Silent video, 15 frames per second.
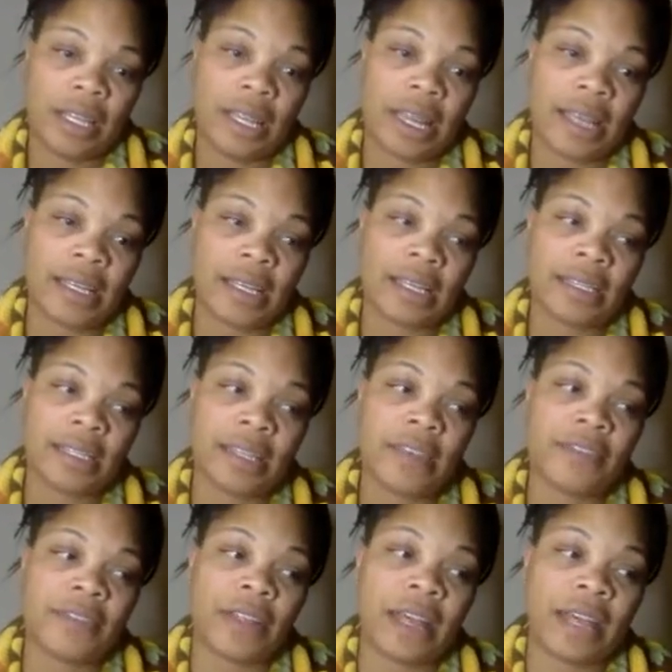as if
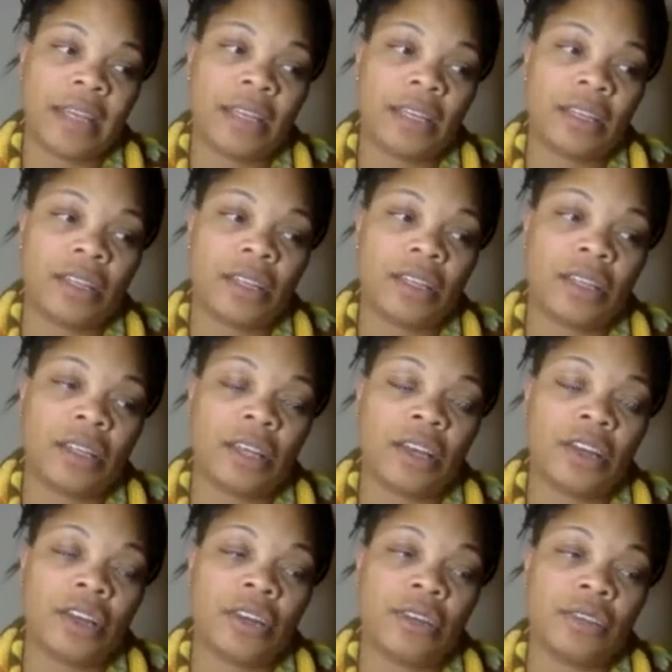like
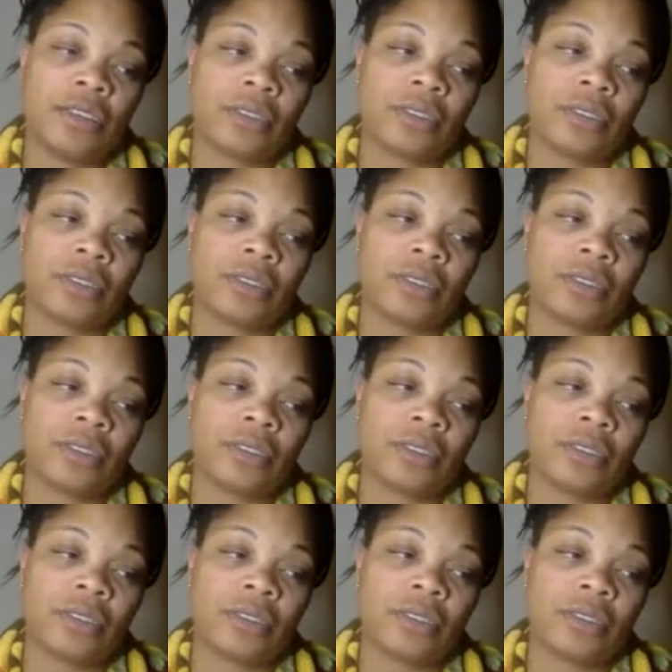they're